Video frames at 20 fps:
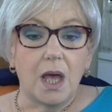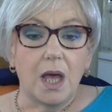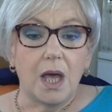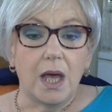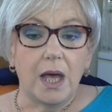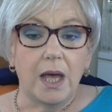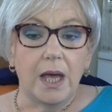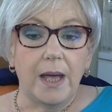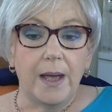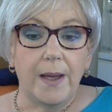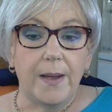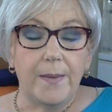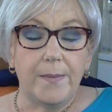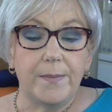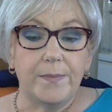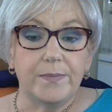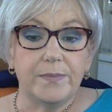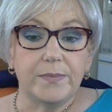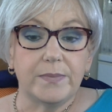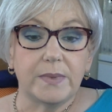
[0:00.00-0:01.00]

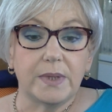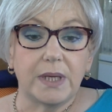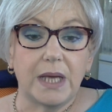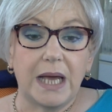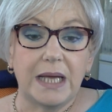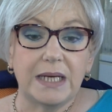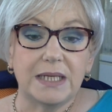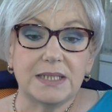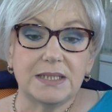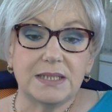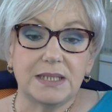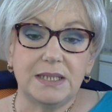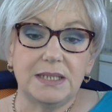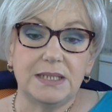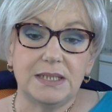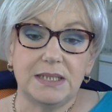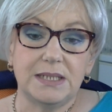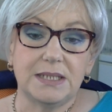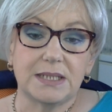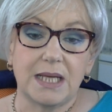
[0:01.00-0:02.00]
And a
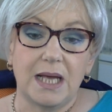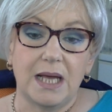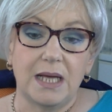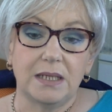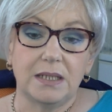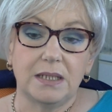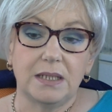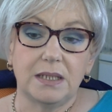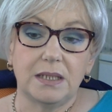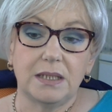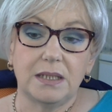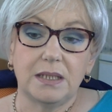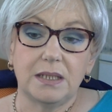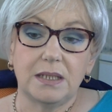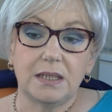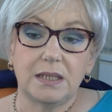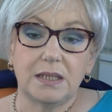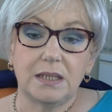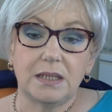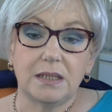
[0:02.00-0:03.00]
CT scan
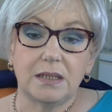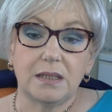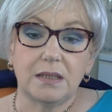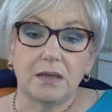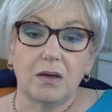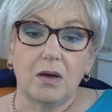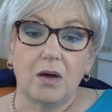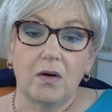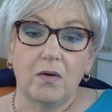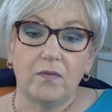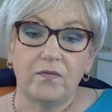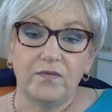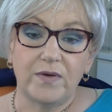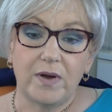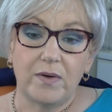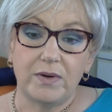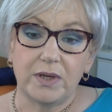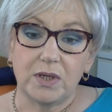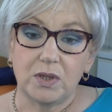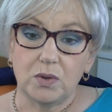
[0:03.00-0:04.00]
are
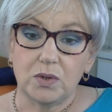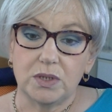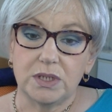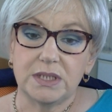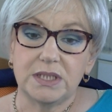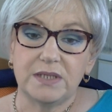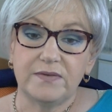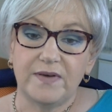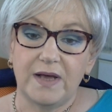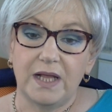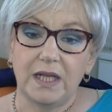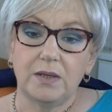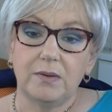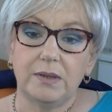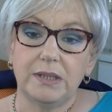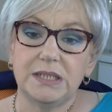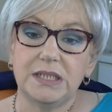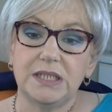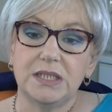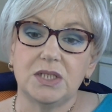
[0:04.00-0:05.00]
very good at
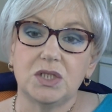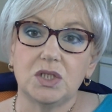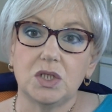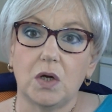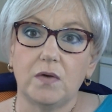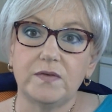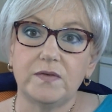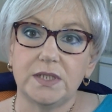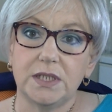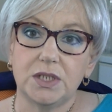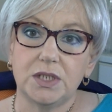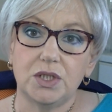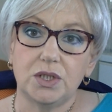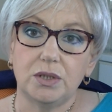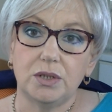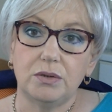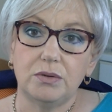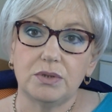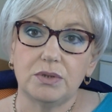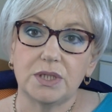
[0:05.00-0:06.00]
evaluating soft
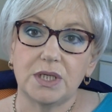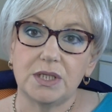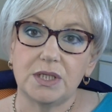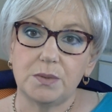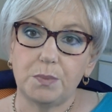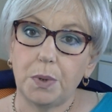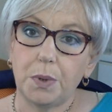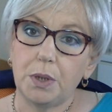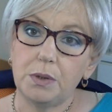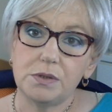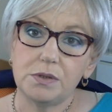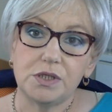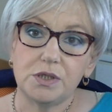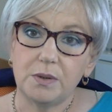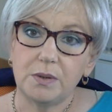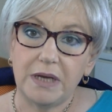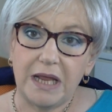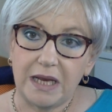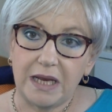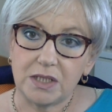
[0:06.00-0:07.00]
tissues as opposed to
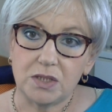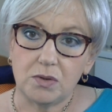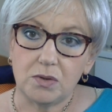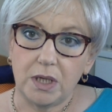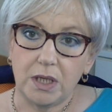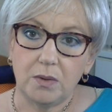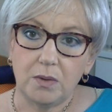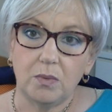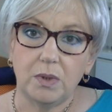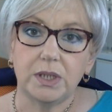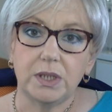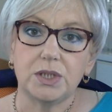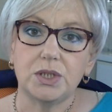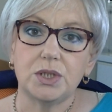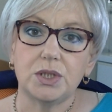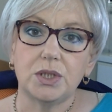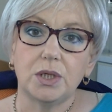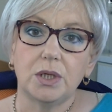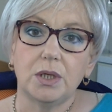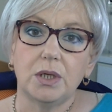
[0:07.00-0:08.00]
an X-ray,
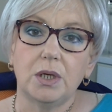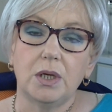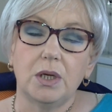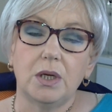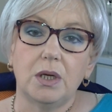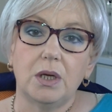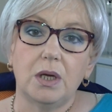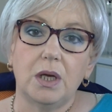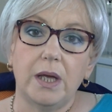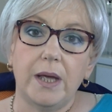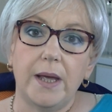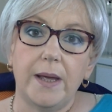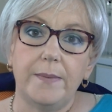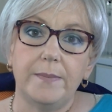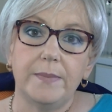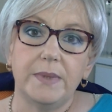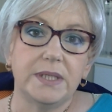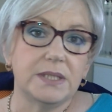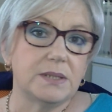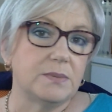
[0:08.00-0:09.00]
which
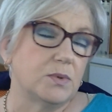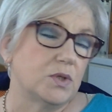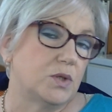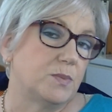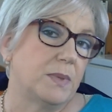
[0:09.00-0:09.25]
is much